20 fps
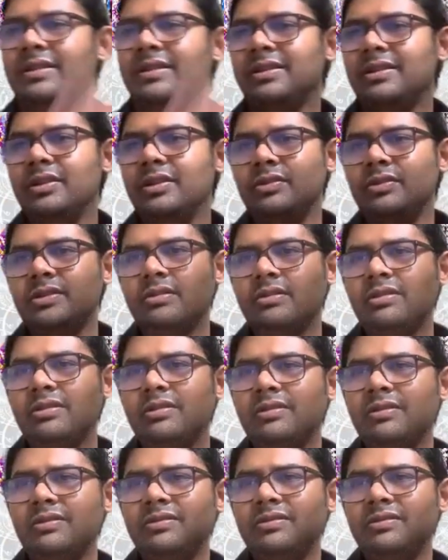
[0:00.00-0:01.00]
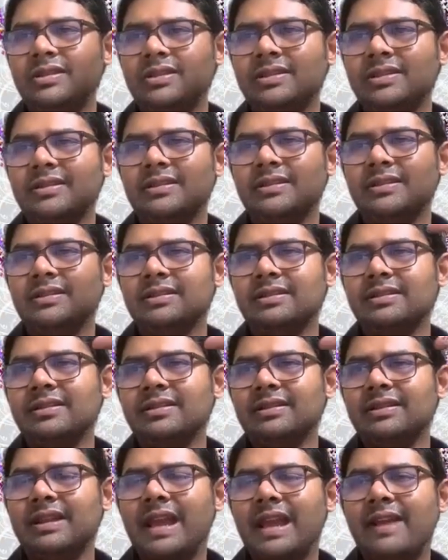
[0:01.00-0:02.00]
Those circles,
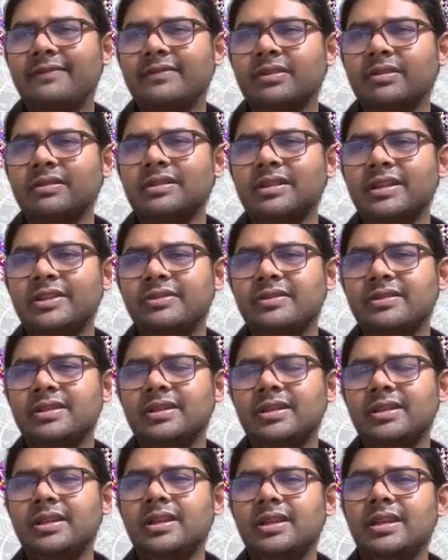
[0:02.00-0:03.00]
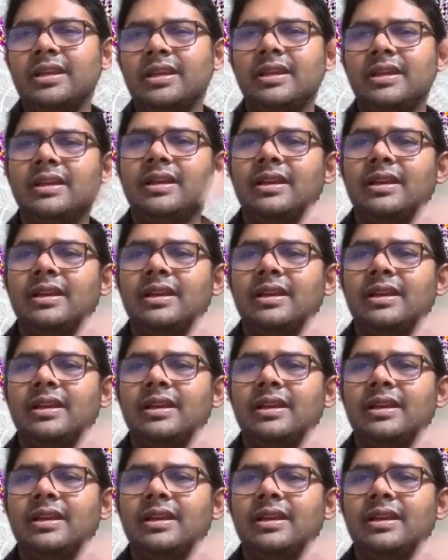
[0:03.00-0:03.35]
half circle that you see,